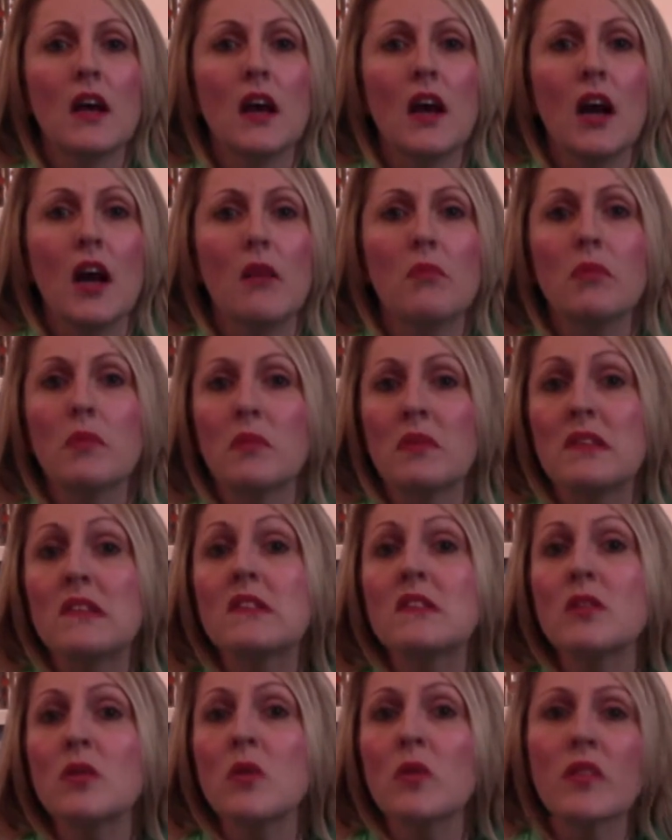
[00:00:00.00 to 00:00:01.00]
But with
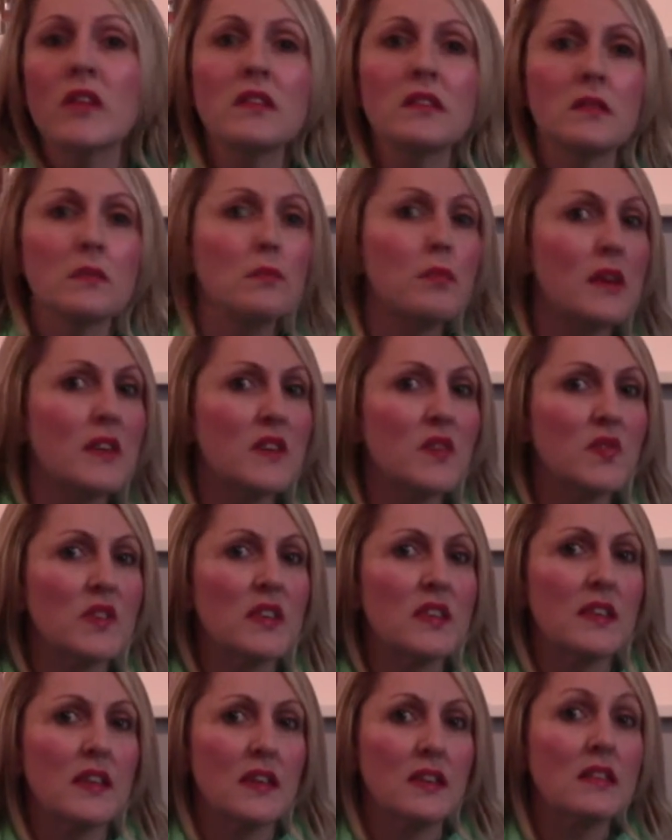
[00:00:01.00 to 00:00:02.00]
soothers and
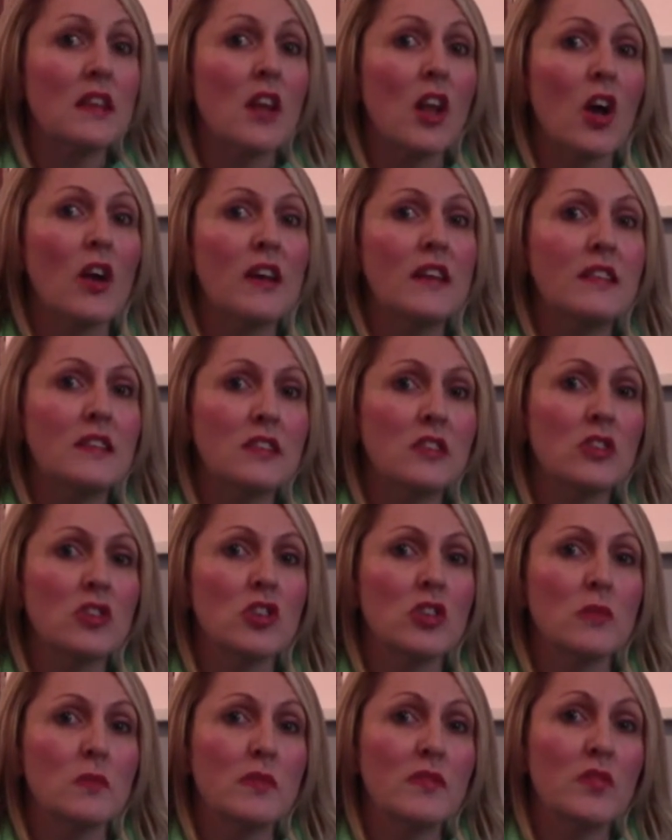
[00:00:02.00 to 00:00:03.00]
breastfeeding, it's a lot easier to
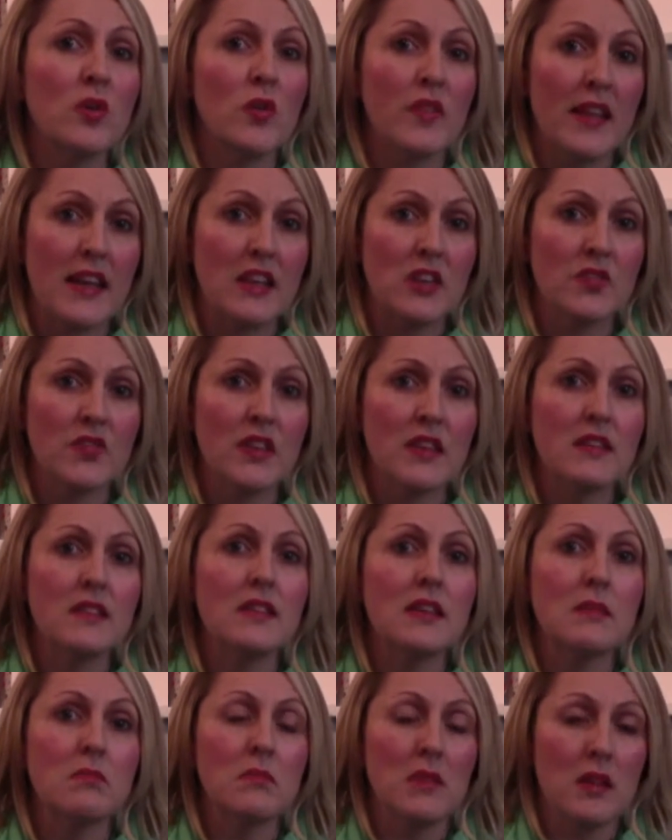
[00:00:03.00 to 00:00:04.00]
do before the age of 18